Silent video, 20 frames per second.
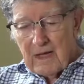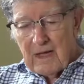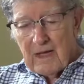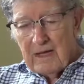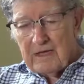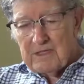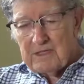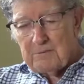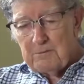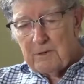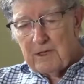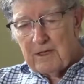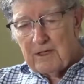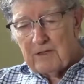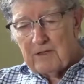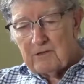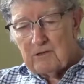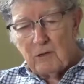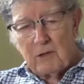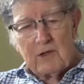I
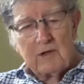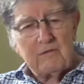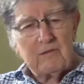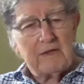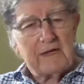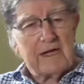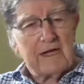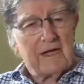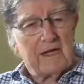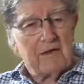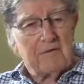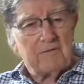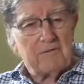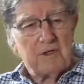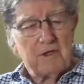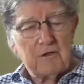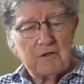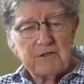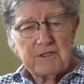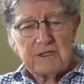spent 12 and a half
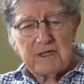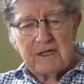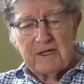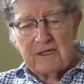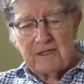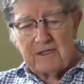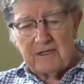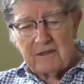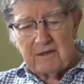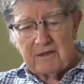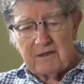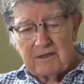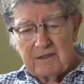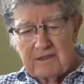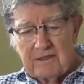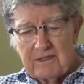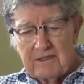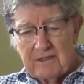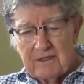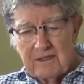years at
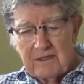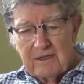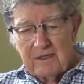Douglas.